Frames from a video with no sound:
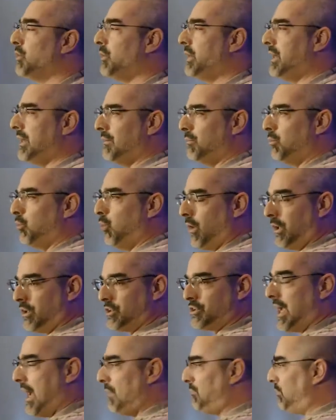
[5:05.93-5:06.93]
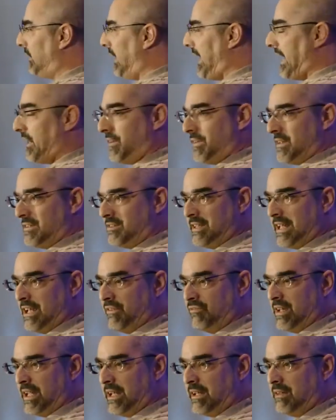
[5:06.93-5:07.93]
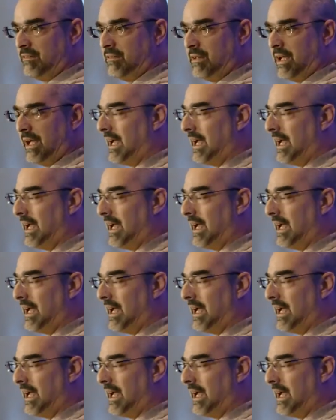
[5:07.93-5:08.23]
doing a workshop later this evening.